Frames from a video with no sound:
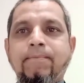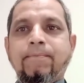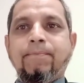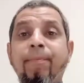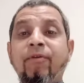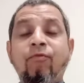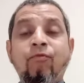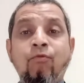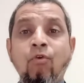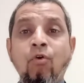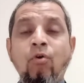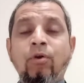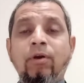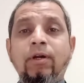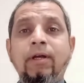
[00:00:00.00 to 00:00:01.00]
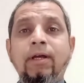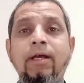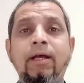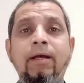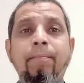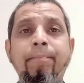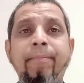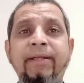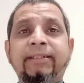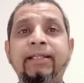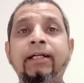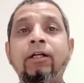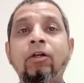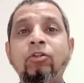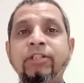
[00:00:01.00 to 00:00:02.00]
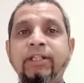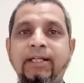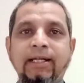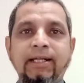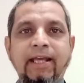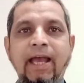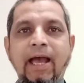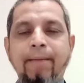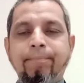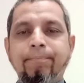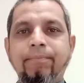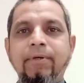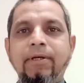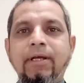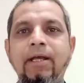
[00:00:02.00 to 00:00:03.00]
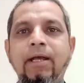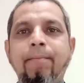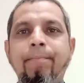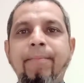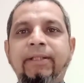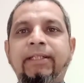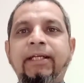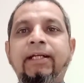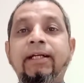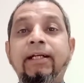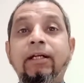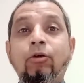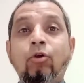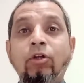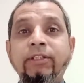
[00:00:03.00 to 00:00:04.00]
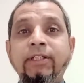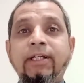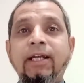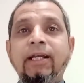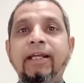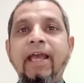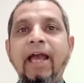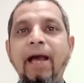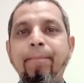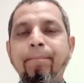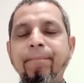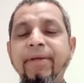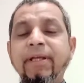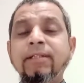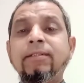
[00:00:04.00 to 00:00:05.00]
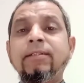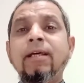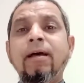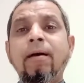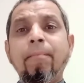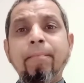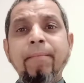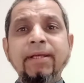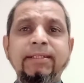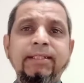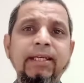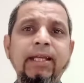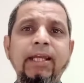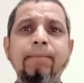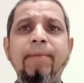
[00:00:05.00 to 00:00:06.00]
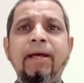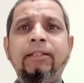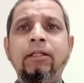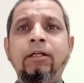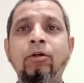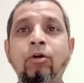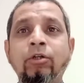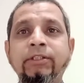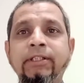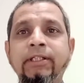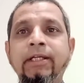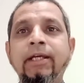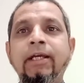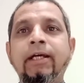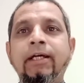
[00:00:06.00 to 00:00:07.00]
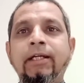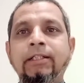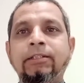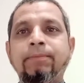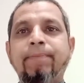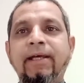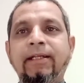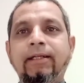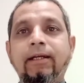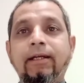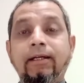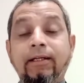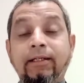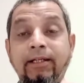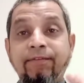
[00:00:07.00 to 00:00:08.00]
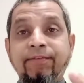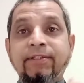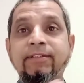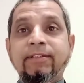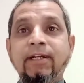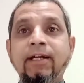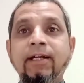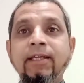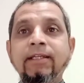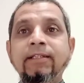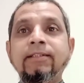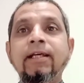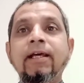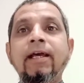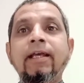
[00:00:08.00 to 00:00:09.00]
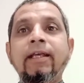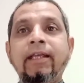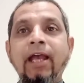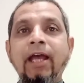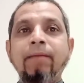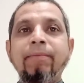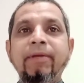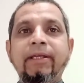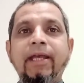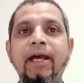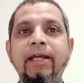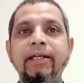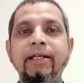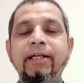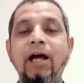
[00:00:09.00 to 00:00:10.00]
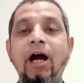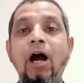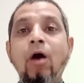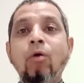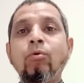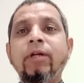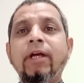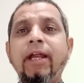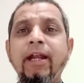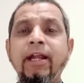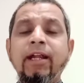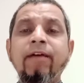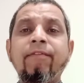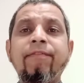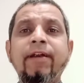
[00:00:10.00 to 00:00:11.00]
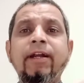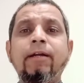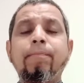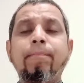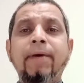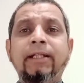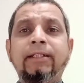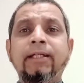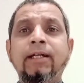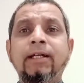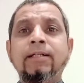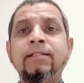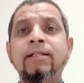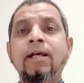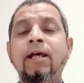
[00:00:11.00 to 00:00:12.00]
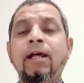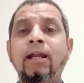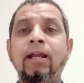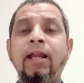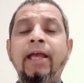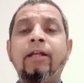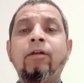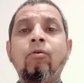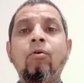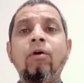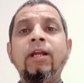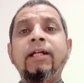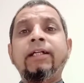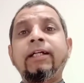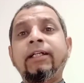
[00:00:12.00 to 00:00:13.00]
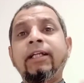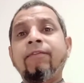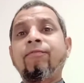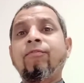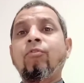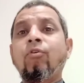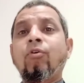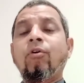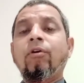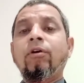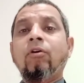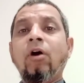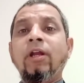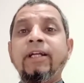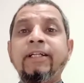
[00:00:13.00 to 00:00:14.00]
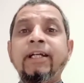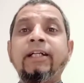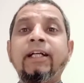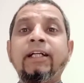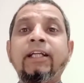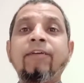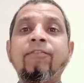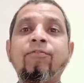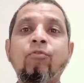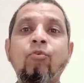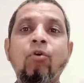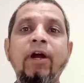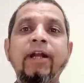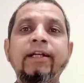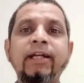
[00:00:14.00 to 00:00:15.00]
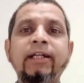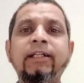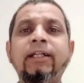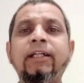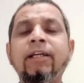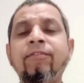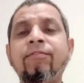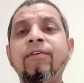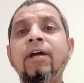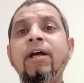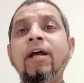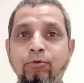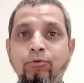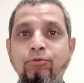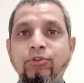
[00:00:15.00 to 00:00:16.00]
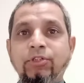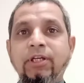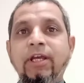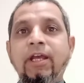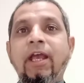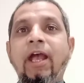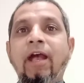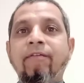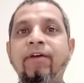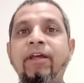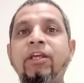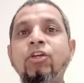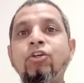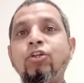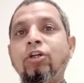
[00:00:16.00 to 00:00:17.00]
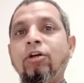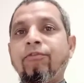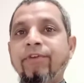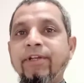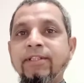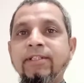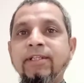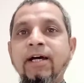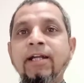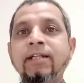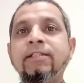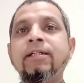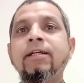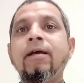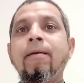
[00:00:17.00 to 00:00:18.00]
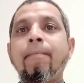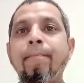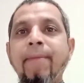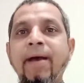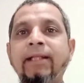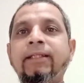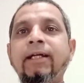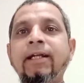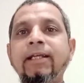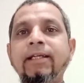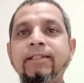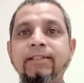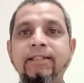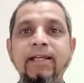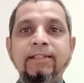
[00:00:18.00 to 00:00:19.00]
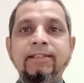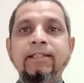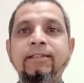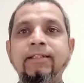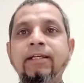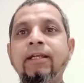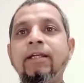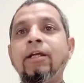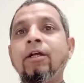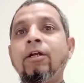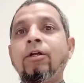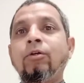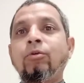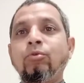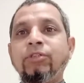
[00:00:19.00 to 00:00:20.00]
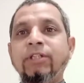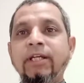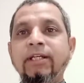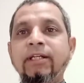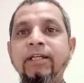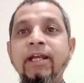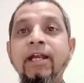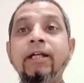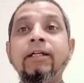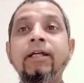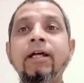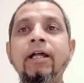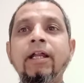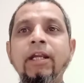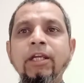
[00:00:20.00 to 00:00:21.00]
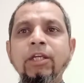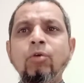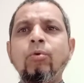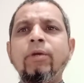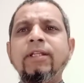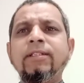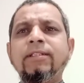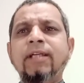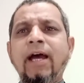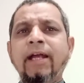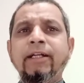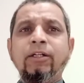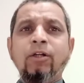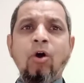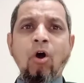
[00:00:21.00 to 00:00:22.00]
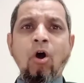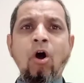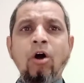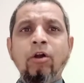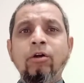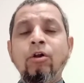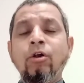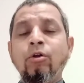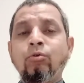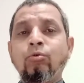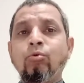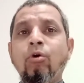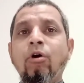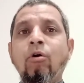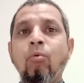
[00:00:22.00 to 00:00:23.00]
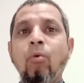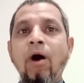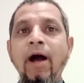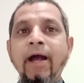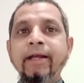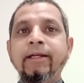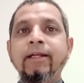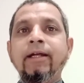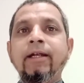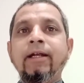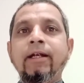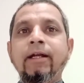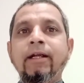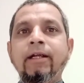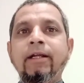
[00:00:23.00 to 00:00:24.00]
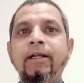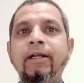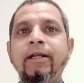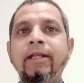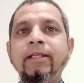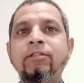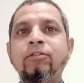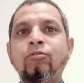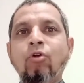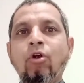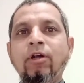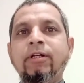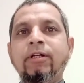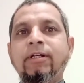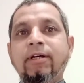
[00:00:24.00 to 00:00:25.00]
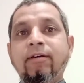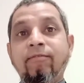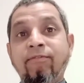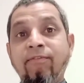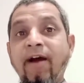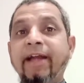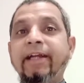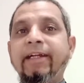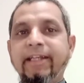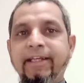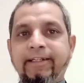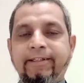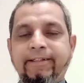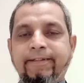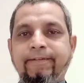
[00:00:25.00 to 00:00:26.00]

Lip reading: Number four, methodological gap. Methodological gap means missing in methodology. Respective studies can be carried out in different methods like qualitative, quantitative approach. A variation of research method is necessary to generate new insight or to avoid distort finding.